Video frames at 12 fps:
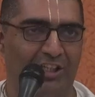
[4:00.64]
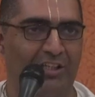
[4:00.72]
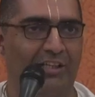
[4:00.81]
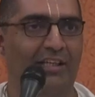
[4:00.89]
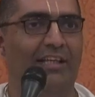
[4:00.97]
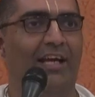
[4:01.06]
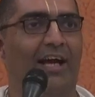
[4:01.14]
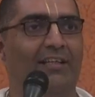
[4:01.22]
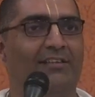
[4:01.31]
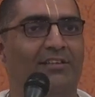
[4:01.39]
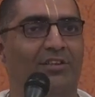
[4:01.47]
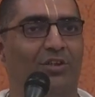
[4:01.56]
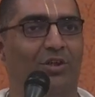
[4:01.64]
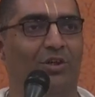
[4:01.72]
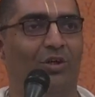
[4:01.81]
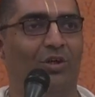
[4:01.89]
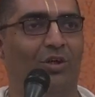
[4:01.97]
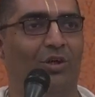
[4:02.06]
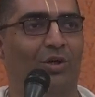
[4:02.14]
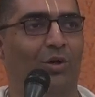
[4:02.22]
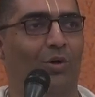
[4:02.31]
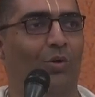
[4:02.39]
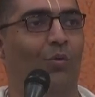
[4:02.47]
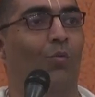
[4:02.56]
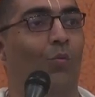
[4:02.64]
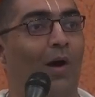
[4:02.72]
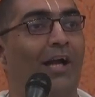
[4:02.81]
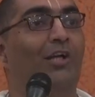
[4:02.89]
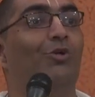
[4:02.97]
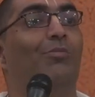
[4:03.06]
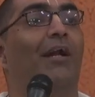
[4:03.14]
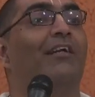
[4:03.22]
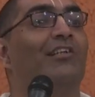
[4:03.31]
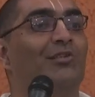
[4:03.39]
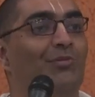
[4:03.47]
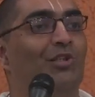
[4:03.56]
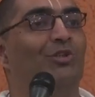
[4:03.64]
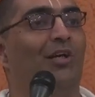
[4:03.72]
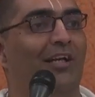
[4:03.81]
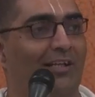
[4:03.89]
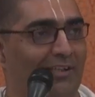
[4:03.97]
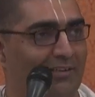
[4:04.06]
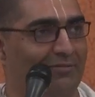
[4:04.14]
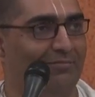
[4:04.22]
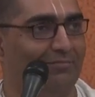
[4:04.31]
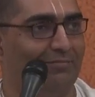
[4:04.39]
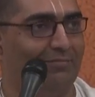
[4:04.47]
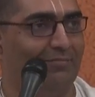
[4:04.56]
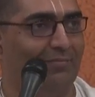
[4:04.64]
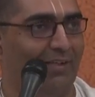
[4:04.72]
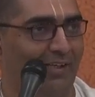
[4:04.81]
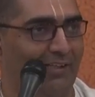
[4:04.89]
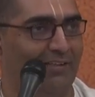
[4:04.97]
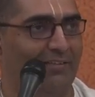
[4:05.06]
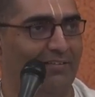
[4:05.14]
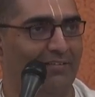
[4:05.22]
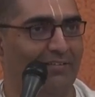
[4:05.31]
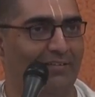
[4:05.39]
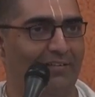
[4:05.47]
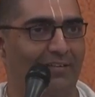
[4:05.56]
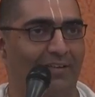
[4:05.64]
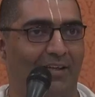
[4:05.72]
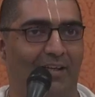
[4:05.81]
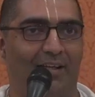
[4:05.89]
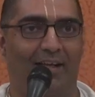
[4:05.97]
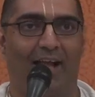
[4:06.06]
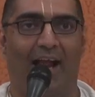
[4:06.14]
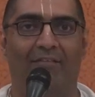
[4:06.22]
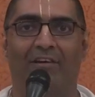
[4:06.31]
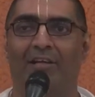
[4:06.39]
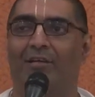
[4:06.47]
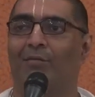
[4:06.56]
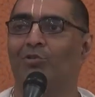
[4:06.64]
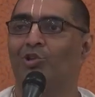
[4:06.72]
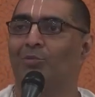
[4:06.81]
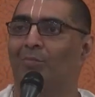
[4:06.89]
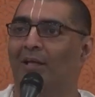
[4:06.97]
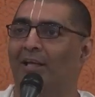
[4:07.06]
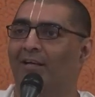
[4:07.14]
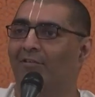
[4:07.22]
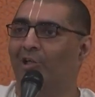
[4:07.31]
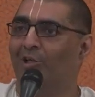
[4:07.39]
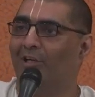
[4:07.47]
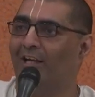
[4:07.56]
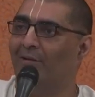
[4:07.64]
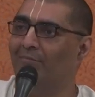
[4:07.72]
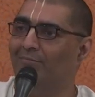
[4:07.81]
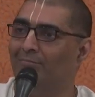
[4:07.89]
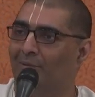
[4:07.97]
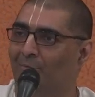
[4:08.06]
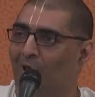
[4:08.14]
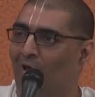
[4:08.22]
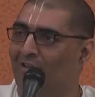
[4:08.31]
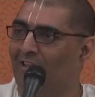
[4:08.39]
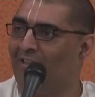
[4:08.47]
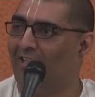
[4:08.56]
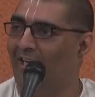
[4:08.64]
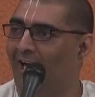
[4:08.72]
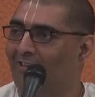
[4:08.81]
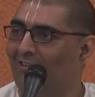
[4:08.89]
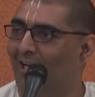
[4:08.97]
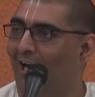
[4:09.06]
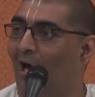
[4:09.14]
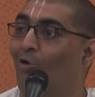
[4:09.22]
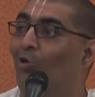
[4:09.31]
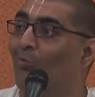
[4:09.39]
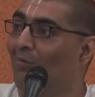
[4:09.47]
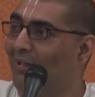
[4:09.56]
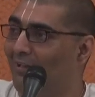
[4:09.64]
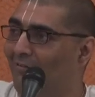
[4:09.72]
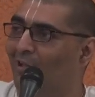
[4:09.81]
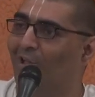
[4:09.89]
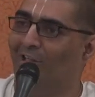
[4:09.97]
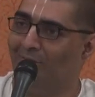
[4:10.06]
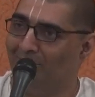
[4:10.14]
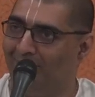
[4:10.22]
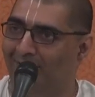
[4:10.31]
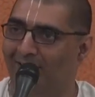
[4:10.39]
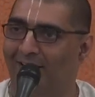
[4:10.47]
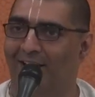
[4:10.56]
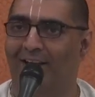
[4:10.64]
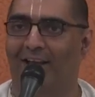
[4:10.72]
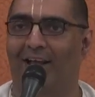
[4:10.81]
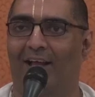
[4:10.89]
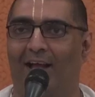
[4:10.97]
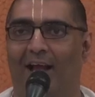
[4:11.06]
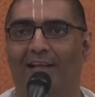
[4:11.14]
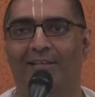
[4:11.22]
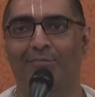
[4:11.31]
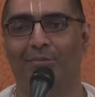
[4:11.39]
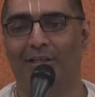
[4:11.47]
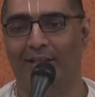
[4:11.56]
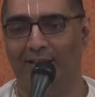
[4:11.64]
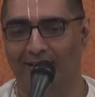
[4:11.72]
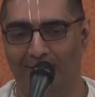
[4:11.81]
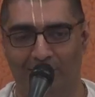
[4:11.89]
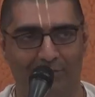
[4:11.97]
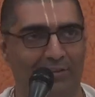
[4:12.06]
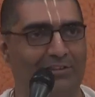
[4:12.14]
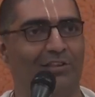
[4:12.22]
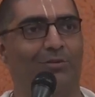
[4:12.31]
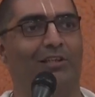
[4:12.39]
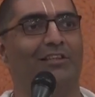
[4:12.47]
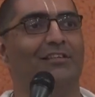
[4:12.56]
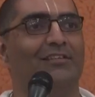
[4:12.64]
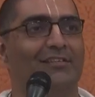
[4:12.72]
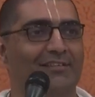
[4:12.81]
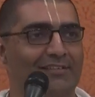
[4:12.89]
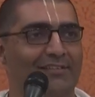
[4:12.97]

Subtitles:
generally ask why to practice spirituality, right? And when it comes to playing a video game, people generally ask how to play the video game. I simply tell them reverse the questions.